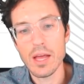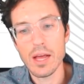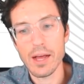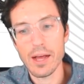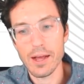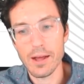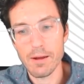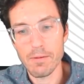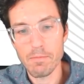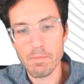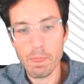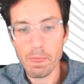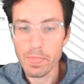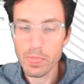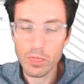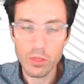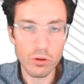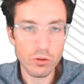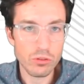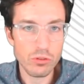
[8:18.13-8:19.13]
Um,
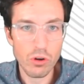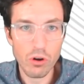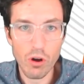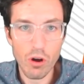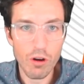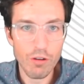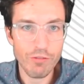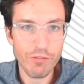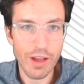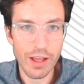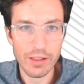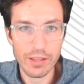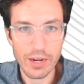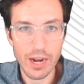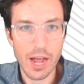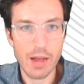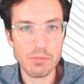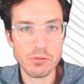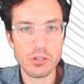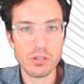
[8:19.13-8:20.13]
those are all valid
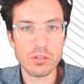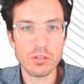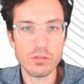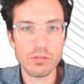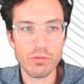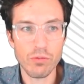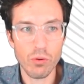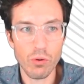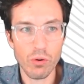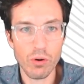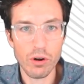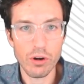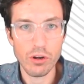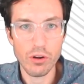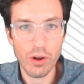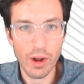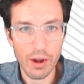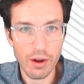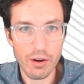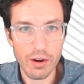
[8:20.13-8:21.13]
options for
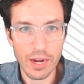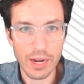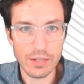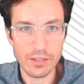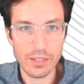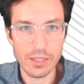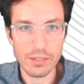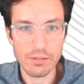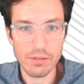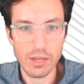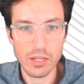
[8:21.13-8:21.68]
your error handling.